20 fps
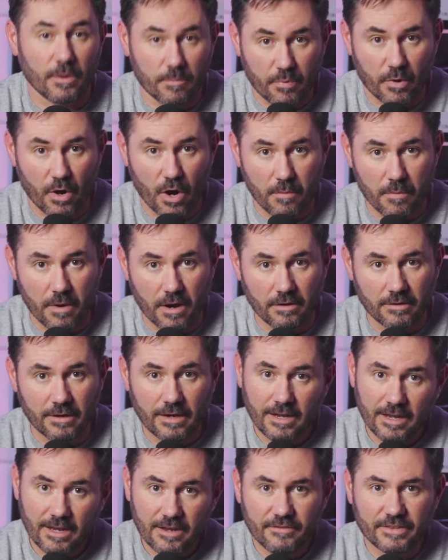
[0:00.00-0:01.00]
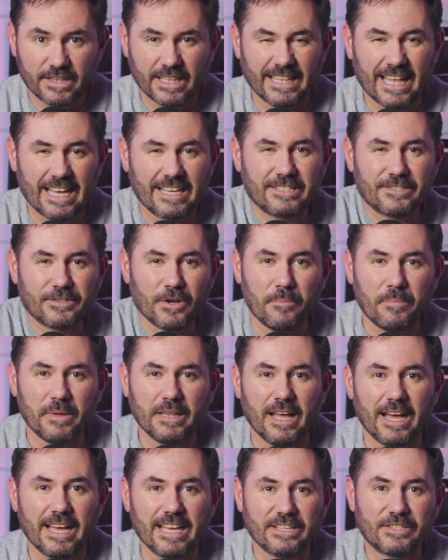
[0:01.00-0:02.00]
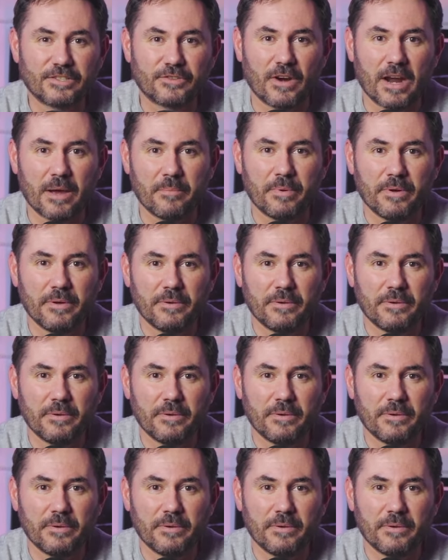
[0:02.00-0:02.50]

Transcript: the promo for the next Topalaya's scrap.